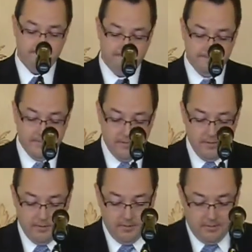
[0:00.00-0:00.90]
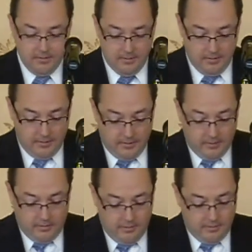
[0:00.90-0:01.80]

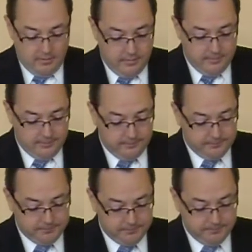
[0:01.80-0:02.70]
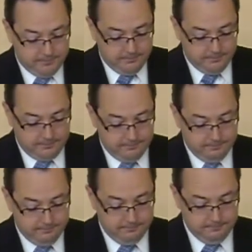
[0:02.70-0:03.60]

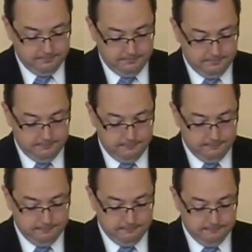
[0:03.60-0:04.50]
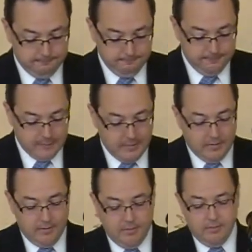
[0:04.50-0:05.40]

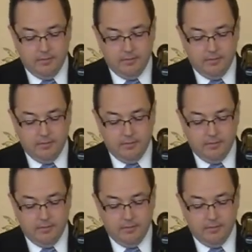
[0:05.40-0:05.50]
No one is speaking in this clip.